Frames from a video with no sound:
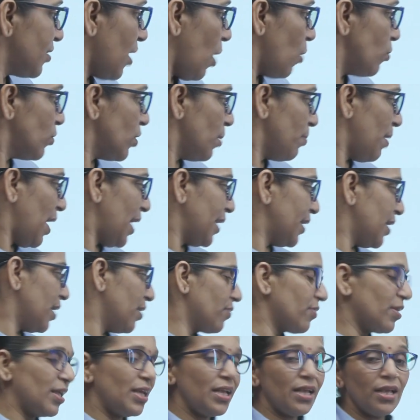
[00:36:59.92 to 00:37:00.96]
South
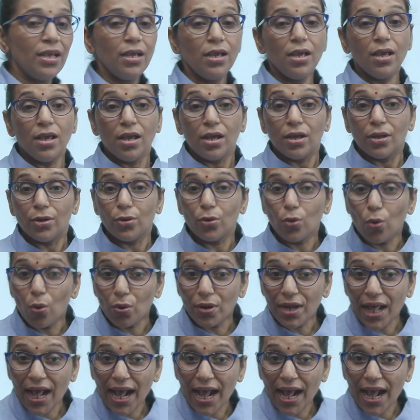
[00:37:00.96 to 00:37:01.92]
American tree known